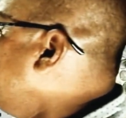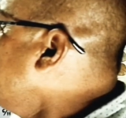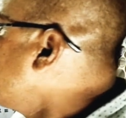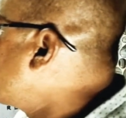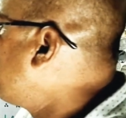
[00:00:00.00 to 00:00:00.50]

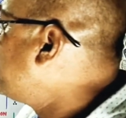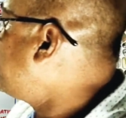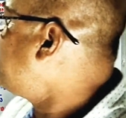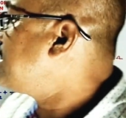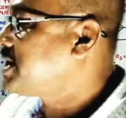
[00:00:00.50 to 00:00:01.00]
so
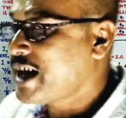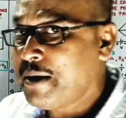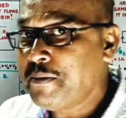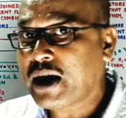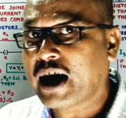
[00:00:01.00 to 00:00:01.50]
that the
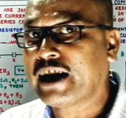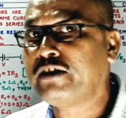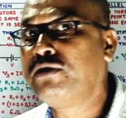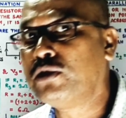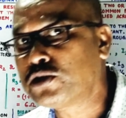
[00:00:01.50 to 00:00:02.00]
same current
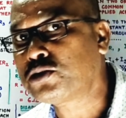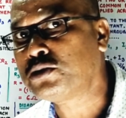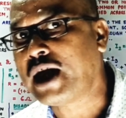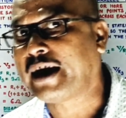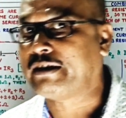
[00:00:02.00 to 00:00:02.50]
flows through the
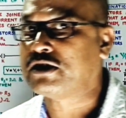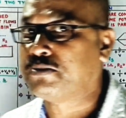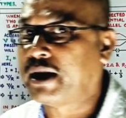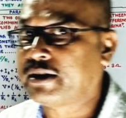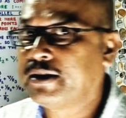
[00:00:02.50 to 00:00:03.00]

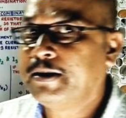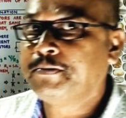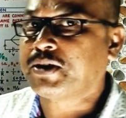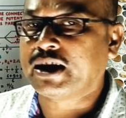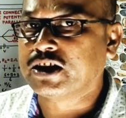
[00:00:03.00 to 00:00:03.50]
arrangement,
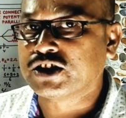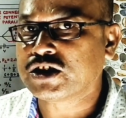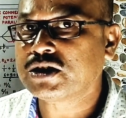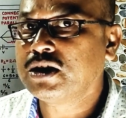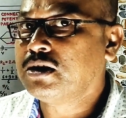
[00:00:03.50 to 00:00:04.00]
then this
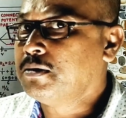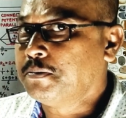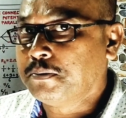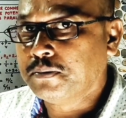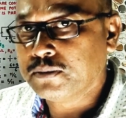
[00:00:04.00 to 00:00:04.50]
is
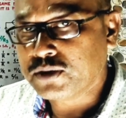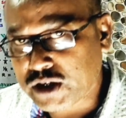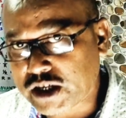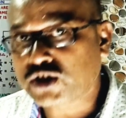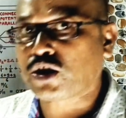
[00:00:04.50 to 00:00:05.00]

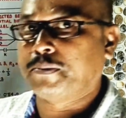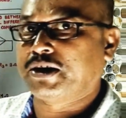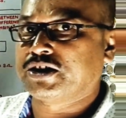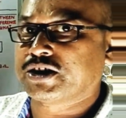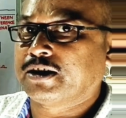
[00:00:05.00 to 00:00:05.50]
series
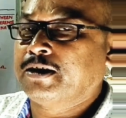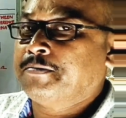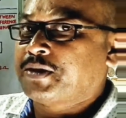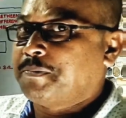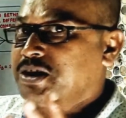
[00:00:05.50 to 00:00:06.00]
combination.
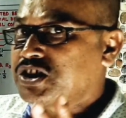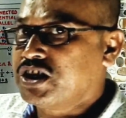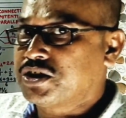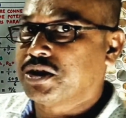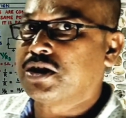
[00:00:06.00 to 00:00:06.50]
That means in
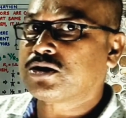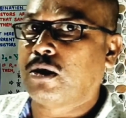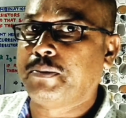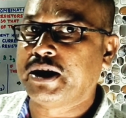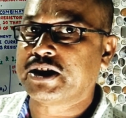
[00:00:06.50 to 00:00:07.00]
series
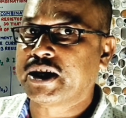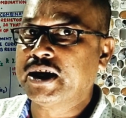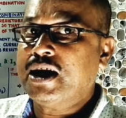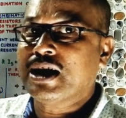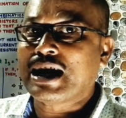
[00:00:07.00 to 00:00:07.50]
combination
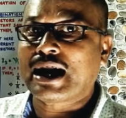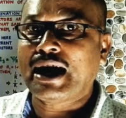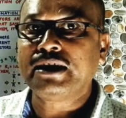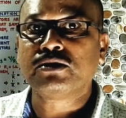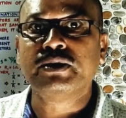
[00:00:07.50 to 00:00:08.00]

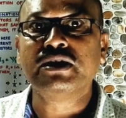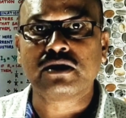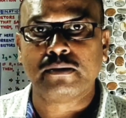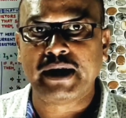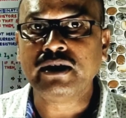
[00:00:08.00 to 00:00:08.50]
current will
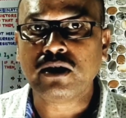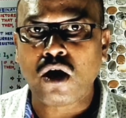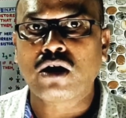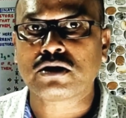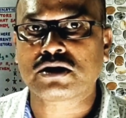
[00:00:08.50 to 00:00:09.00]
remain
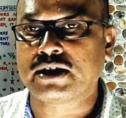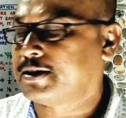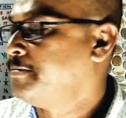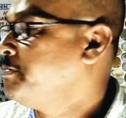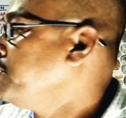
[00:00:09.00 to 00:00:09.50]
constant.
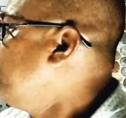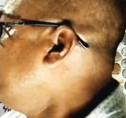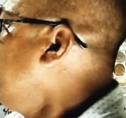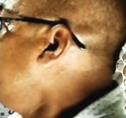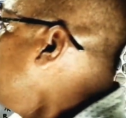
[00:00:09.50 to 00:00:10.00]

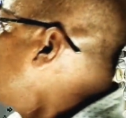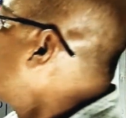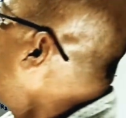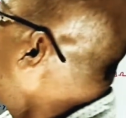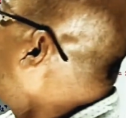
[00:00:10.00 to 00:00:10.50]
So
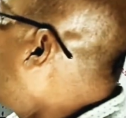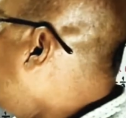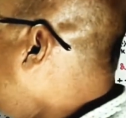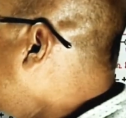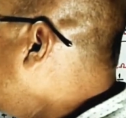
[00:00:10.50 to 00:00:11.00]

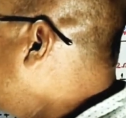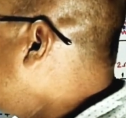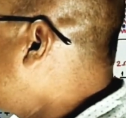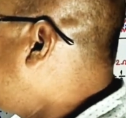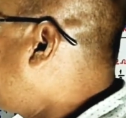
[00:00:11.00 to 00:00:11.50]
according to this
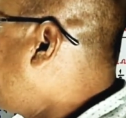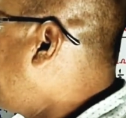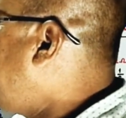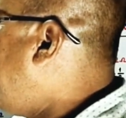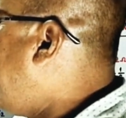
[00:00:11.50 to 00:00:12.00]
statement,
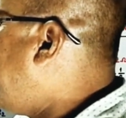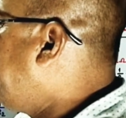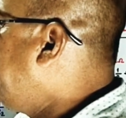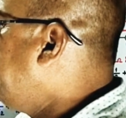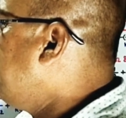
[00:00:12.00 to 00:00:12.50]
I
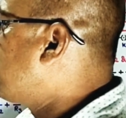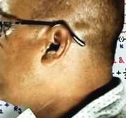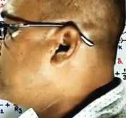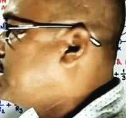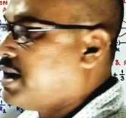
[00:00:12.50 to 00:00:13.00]
is
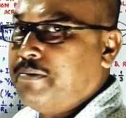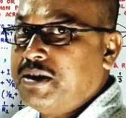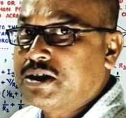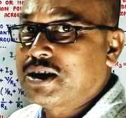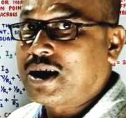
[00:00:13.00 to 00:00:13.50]
constant,
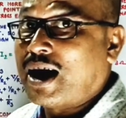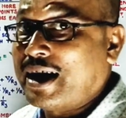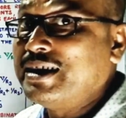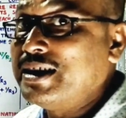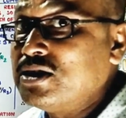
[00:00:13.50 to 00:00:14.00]
means the
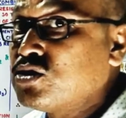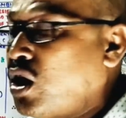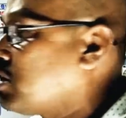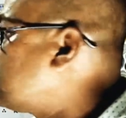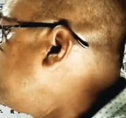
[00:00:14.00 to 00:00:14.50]
current is
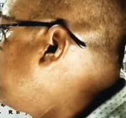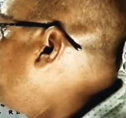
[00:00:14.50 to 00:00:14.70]
constant.